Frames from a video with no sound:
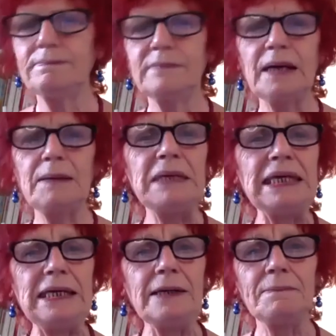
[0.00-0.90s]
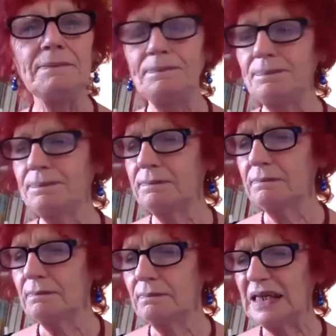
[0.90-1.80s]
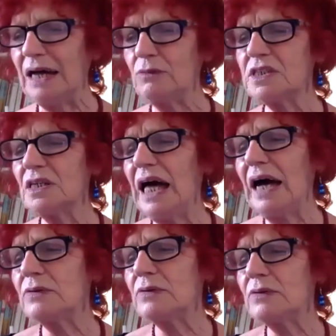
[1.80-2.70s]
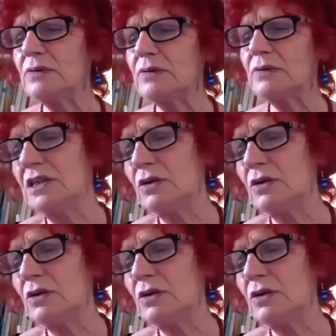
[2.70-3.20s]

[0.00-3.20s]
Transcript: And me, council house catalogue,